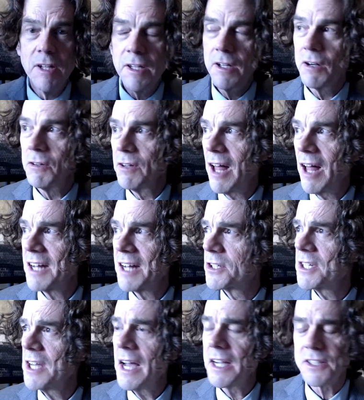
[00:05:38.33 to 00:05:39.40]
lots of
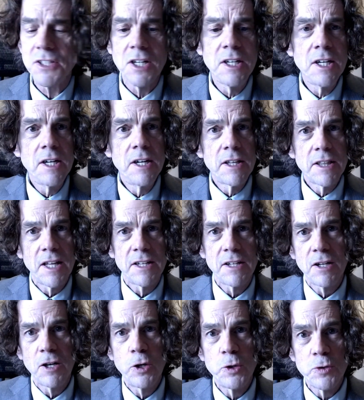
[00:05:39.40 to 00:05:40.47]
sex, then
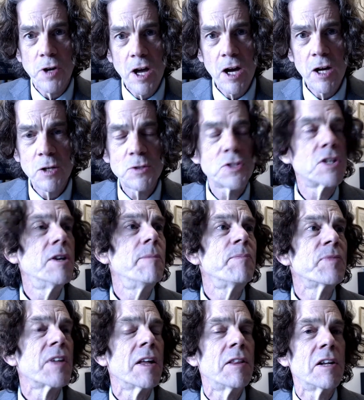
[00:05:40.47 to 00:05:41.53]
who knows?
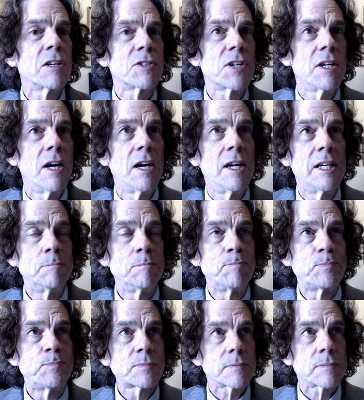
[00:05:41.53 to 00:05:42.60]
There's
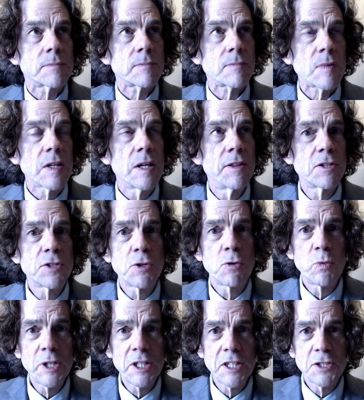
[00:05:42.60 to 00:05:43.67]
a
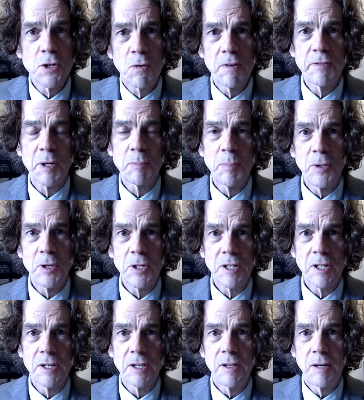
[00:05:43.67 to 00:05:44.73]
really terrific
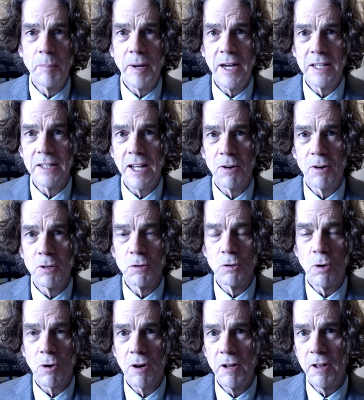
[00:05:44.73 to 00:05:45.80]
book by
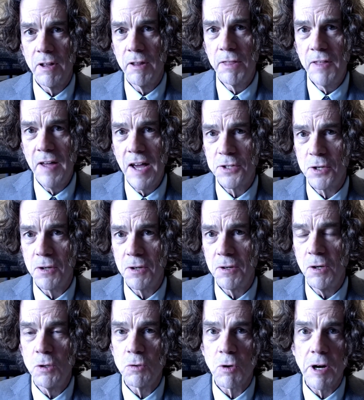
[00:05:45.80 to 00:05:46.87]
Laura Thatcher
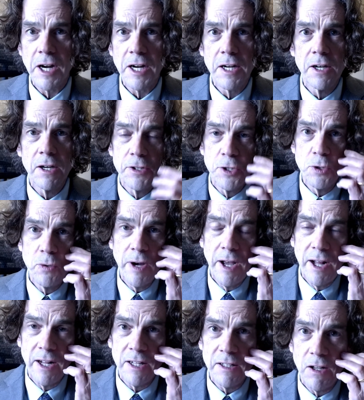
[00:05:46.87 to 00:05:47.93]
Ulrich,
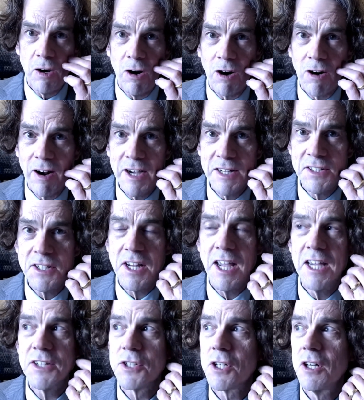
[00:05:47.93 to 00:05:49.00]

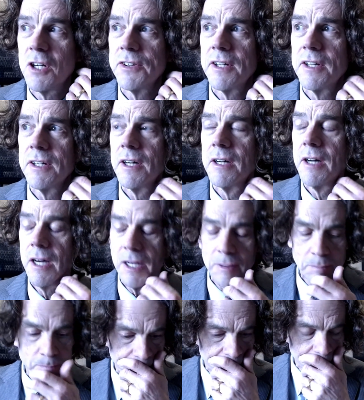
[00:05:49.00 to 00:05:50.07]
Ulrich, called
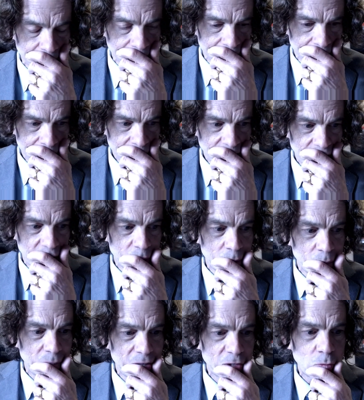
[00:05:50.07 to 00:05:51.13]
The
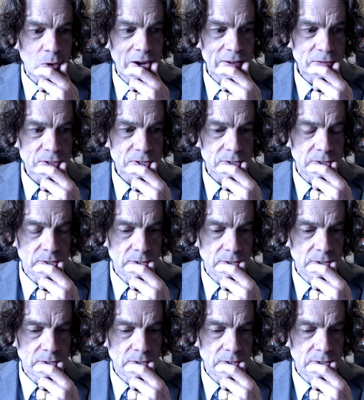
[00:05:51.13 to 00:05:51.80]
Midwife's